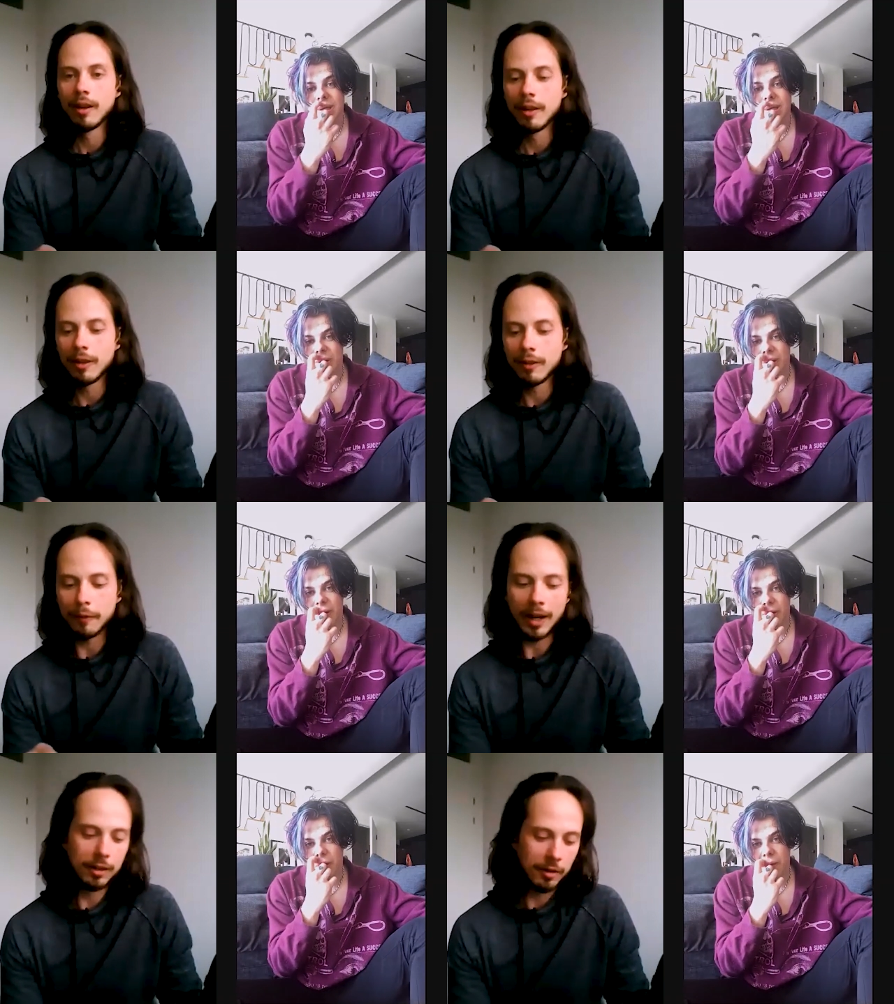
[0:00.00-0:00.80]

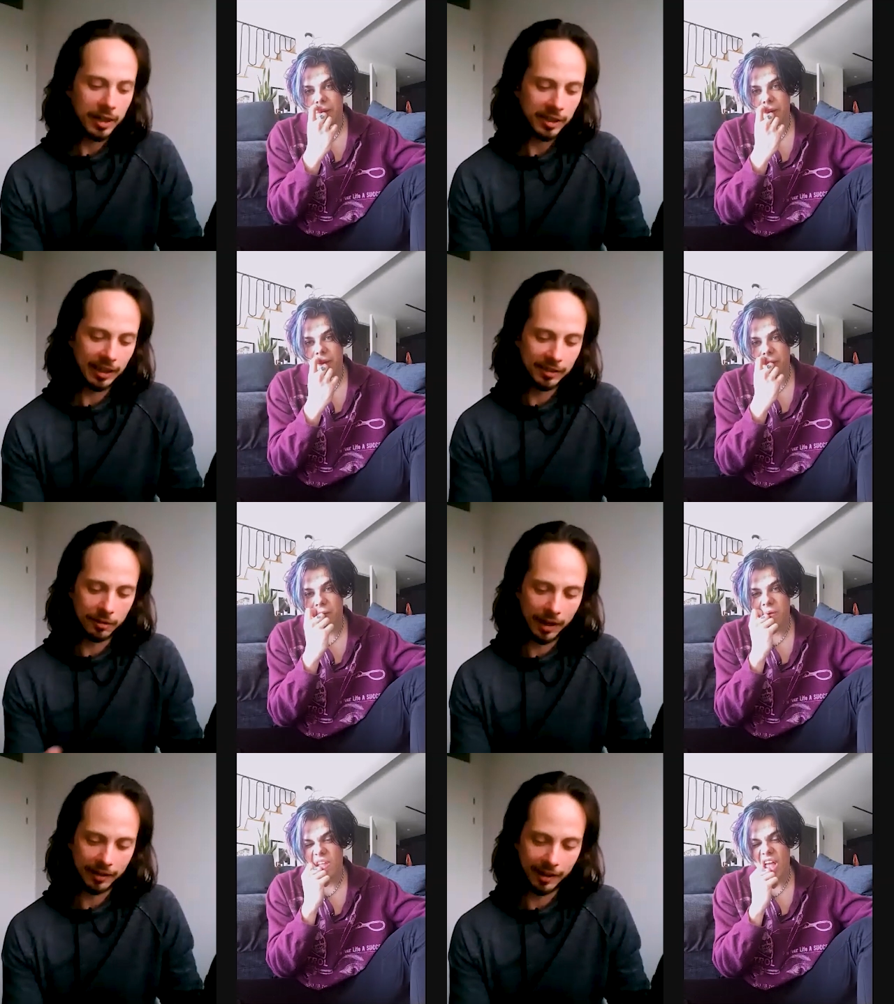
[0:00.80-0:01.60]
Speaker 1: Final question, and to
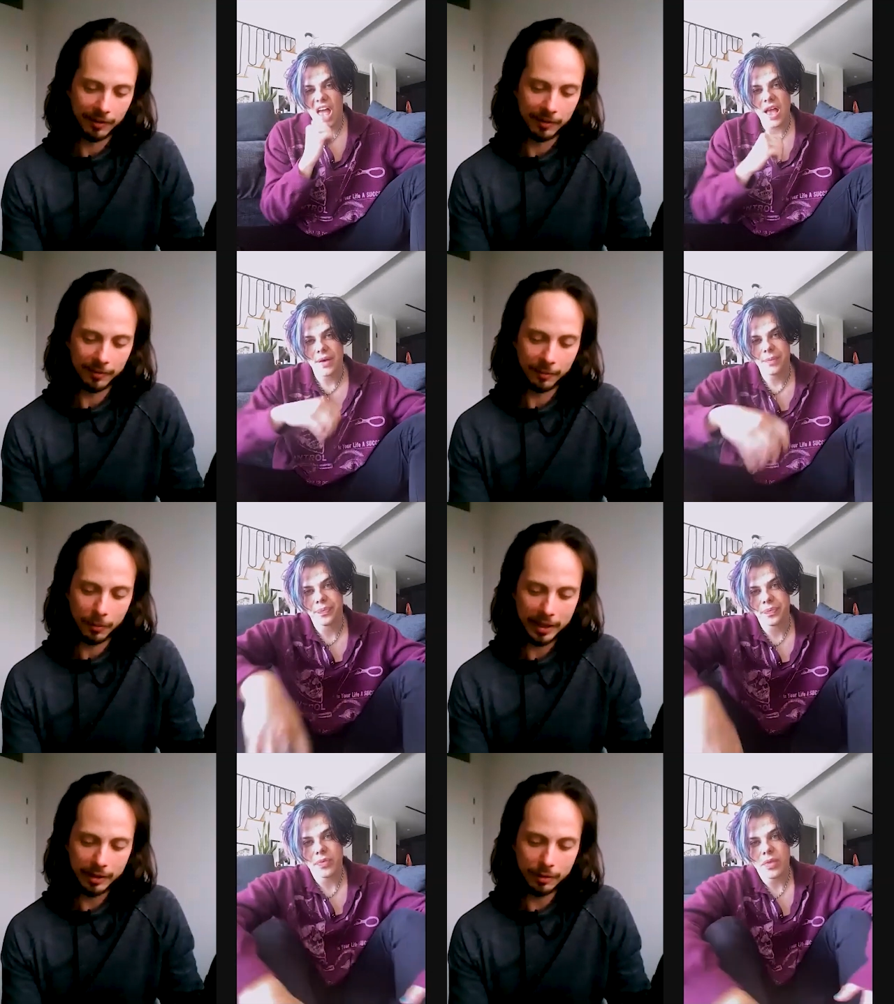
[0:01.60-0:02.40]
round off, when
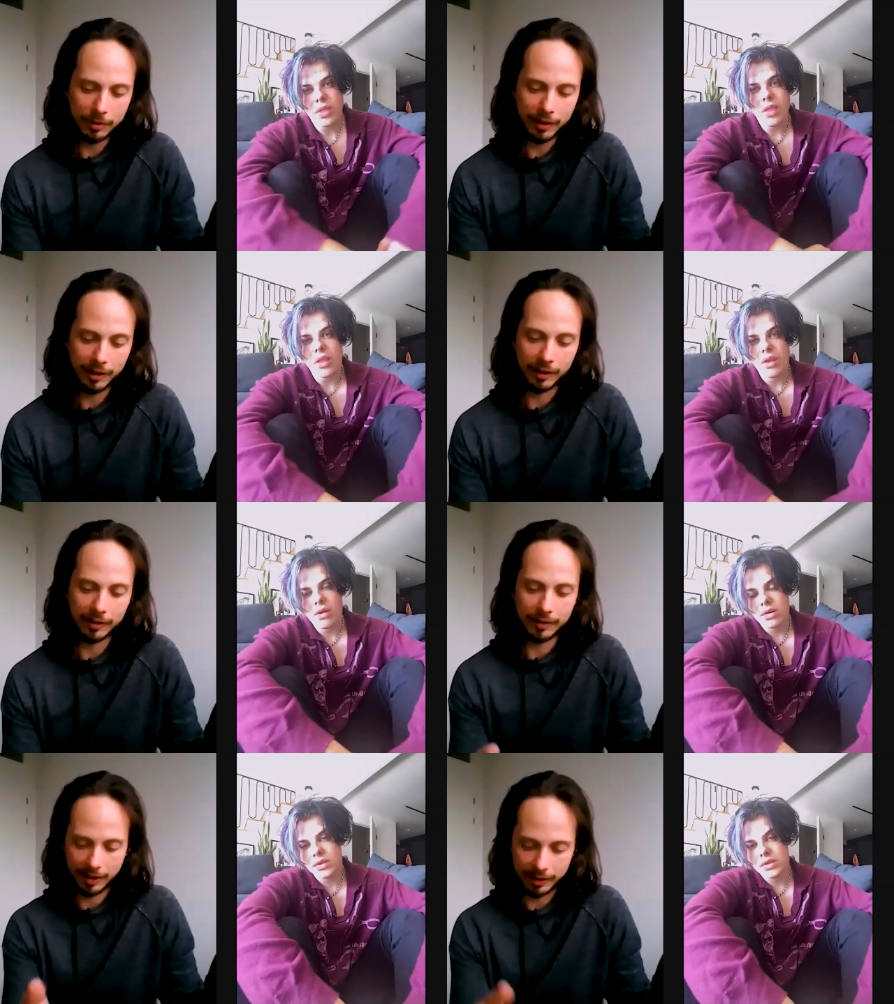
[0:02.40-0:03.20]
you were,
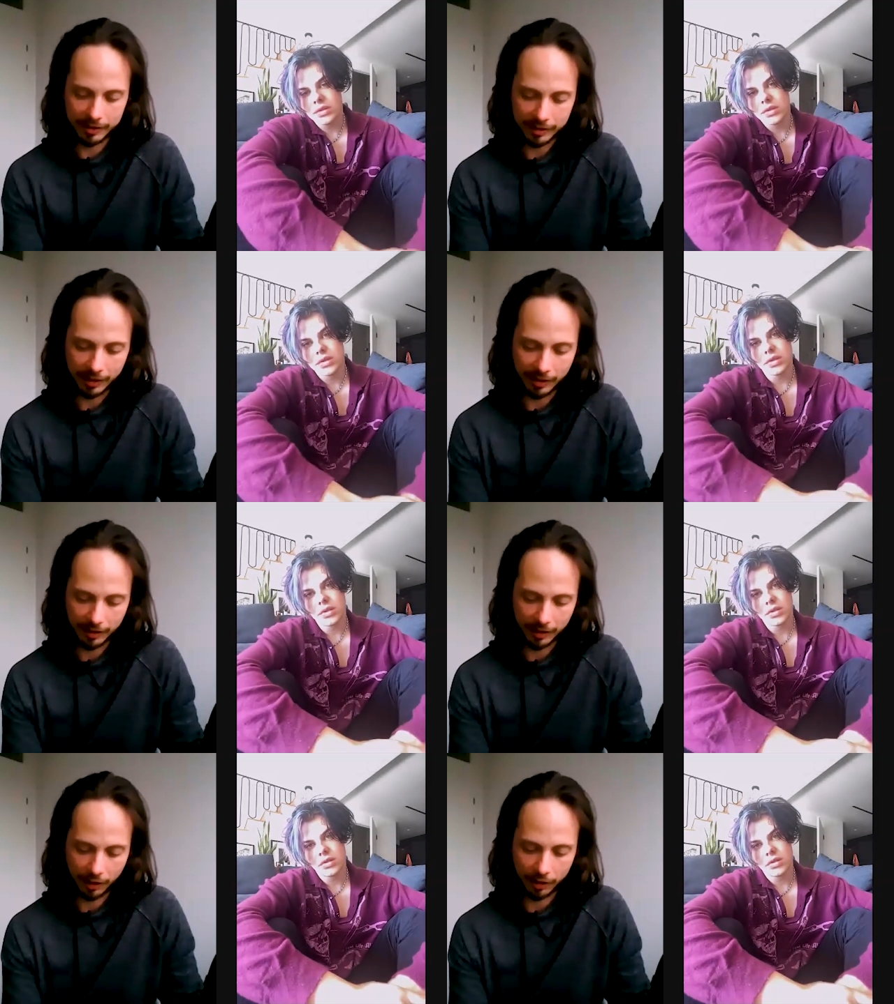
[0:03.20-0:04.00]
like you say
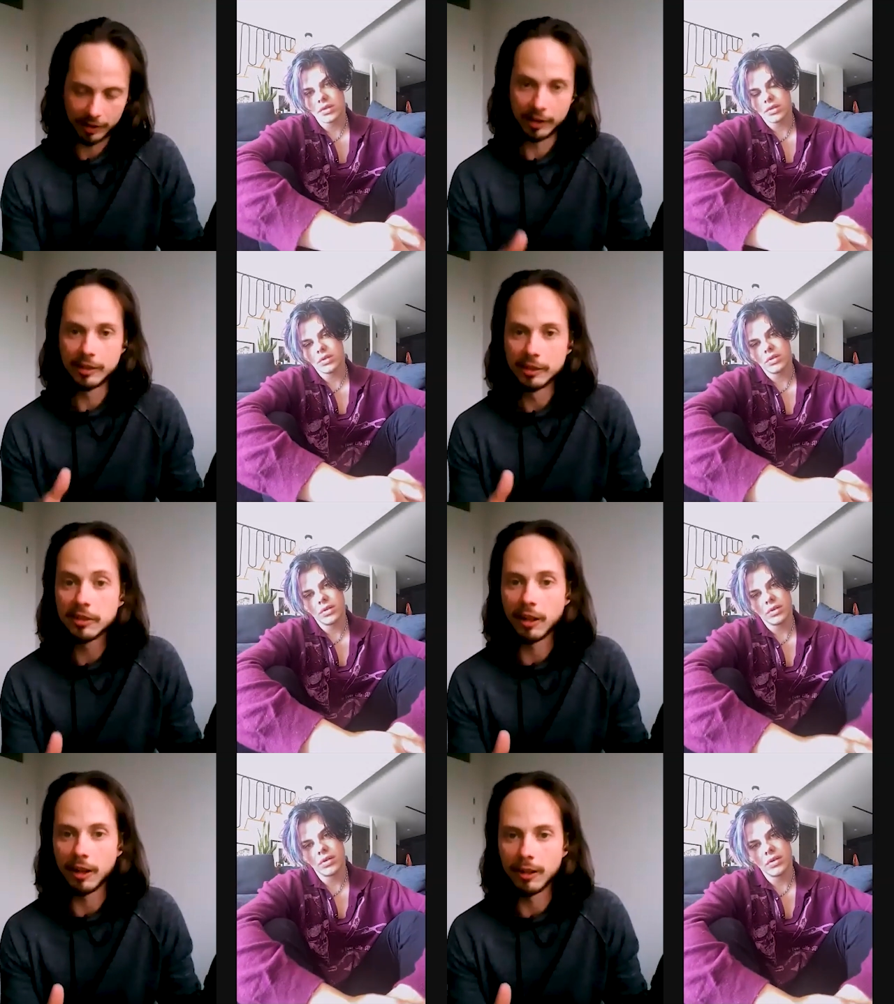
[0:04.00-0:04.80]
earlier, you
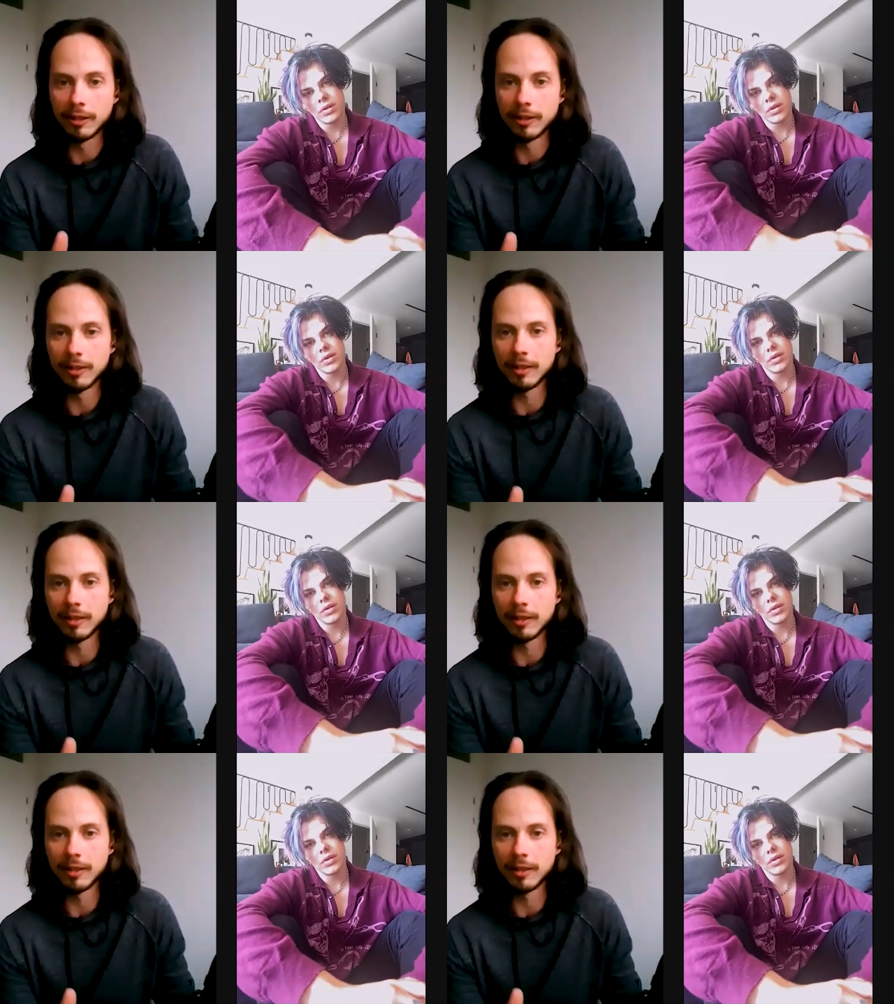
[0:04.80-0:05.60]
struggled
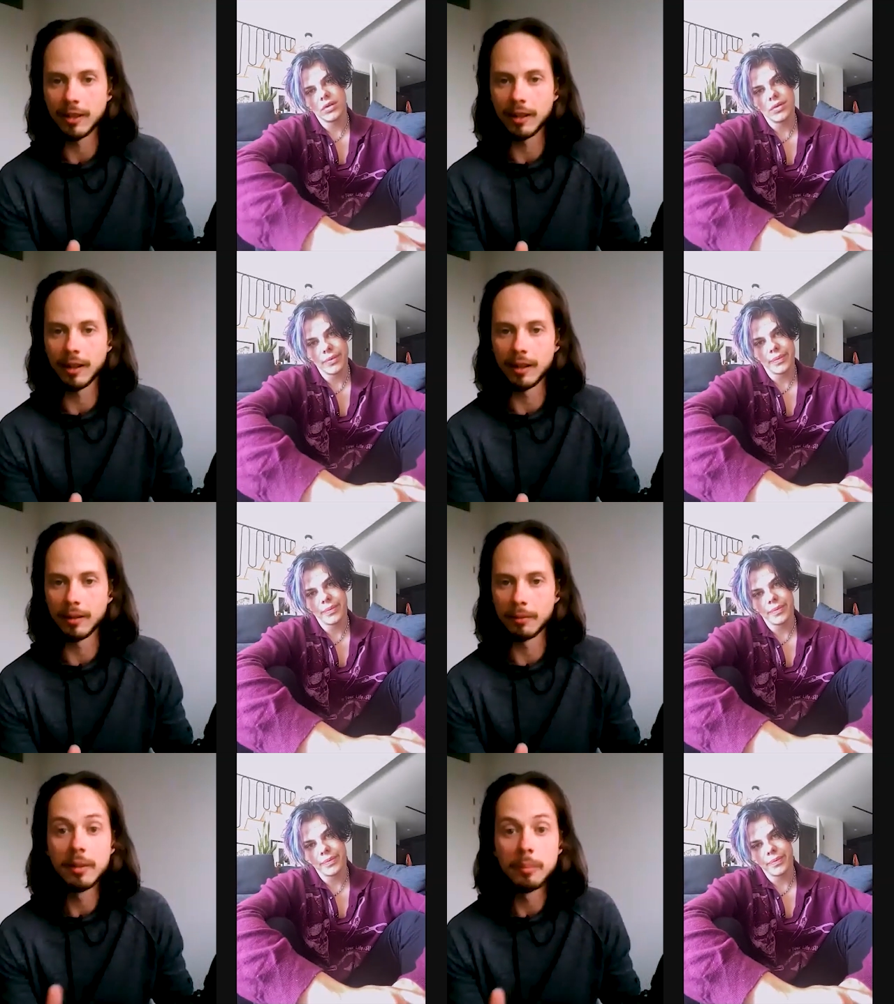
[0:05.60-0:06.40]
uh, with
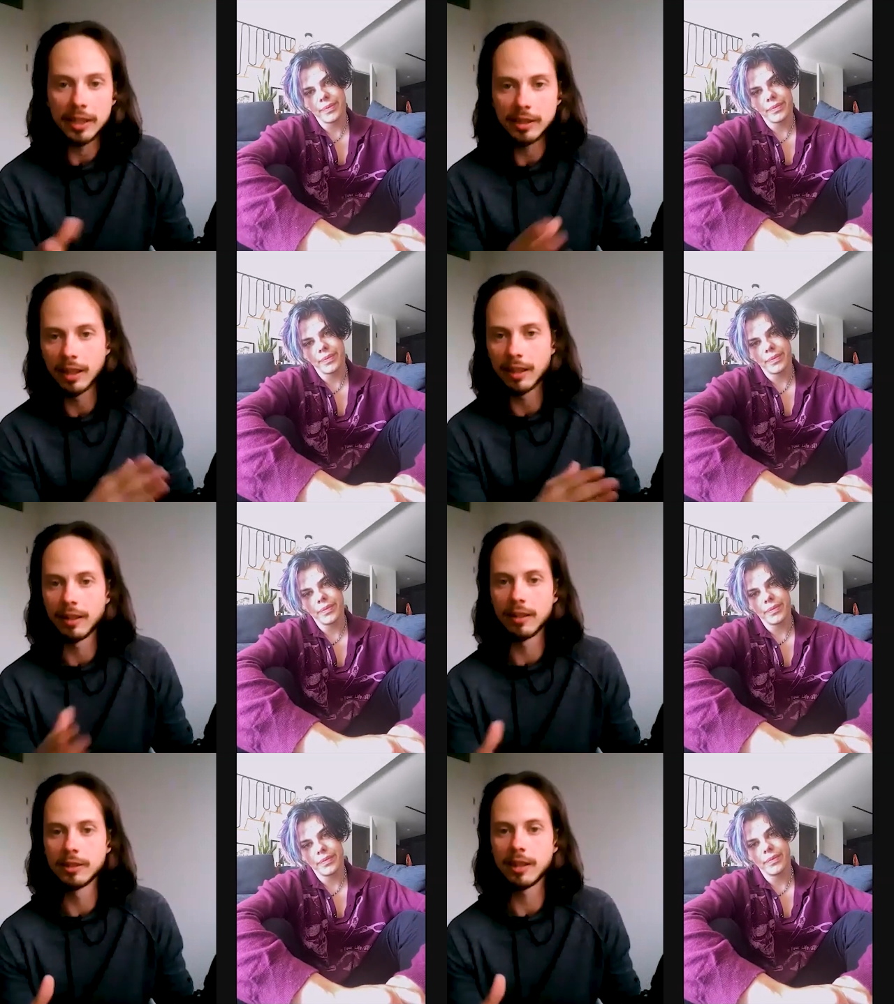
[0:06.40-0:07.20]
depression and
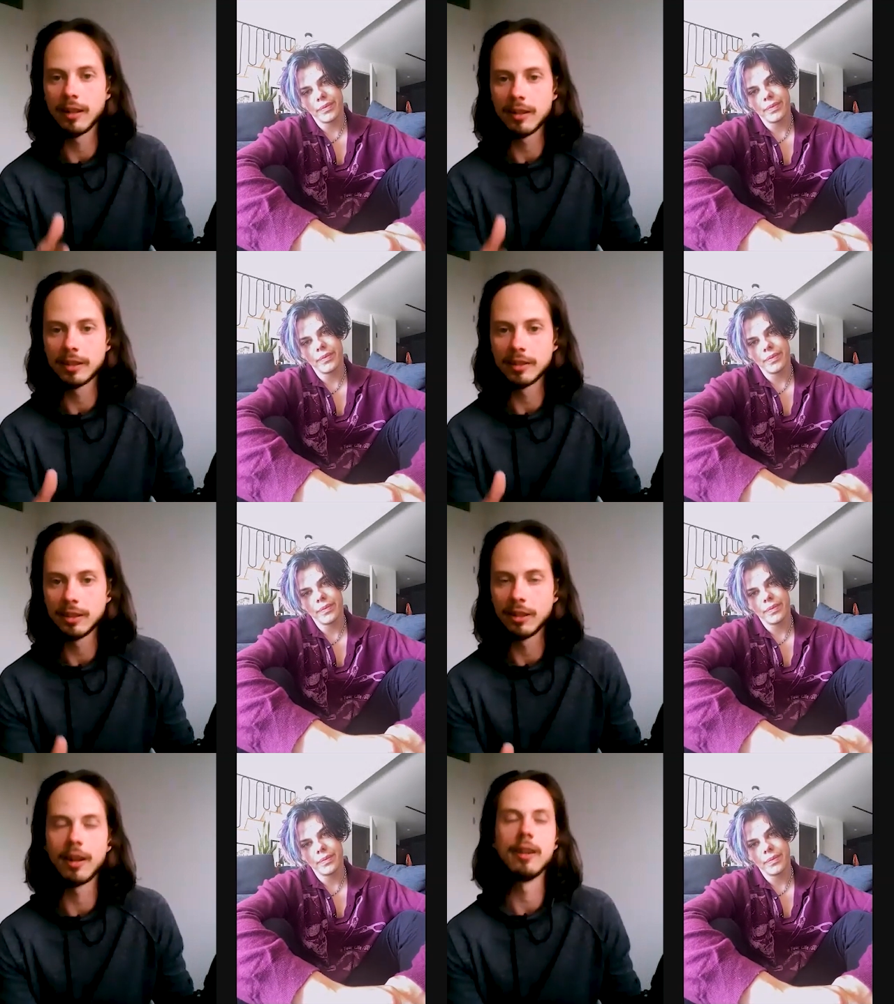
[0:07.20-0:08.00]
those kind of things in your
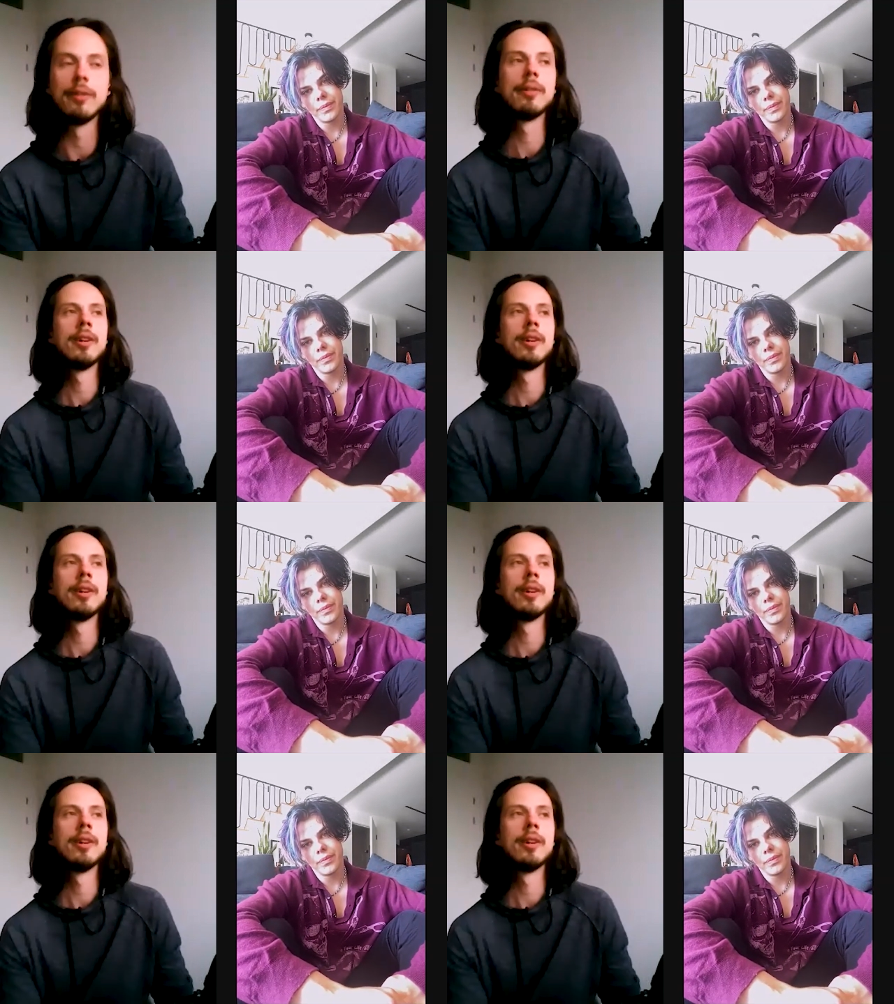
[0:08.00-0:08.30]
life.